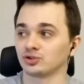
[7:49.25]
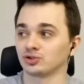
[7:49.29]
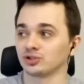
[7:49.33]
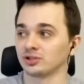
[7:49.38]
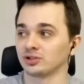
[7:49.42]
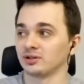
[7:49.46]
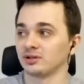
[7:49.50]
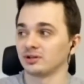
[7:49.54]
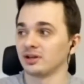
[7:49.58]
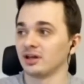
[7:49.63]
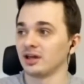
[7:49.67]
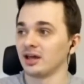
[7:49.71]

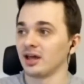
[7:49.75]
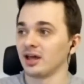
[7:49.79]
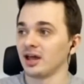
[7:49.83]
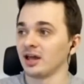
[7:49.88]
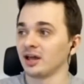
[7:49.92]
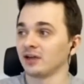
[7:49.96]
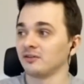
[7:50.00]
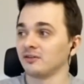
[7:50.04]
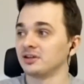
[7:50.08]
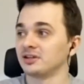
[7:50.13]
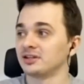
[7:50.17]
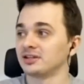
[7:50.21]
starting
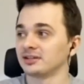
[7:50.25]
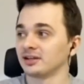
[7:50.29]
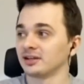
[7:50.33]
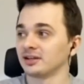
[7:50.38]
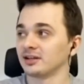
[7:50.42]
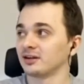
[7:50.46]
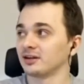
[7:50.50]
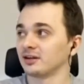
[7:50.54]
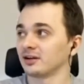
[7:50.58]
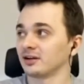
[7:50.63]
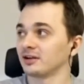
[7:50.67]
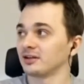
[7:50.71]
from the
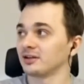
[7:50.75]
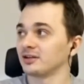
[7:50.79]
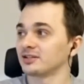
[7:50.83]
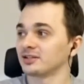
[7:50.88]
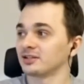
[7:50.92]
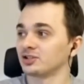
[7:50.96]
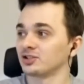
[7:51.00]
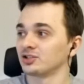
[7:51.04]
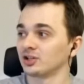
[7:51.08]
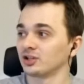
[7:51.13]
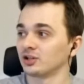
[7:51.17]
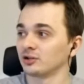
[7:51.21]
very beginning
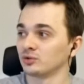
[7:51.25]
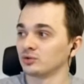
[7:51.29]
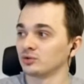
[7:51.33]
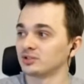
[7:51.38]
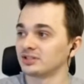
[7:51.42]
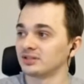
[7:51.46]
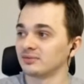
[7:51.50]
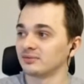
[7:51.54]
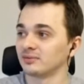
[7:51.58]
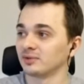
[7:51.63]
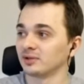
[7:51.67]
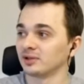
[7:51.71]
of the
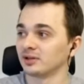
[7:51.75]
buffer.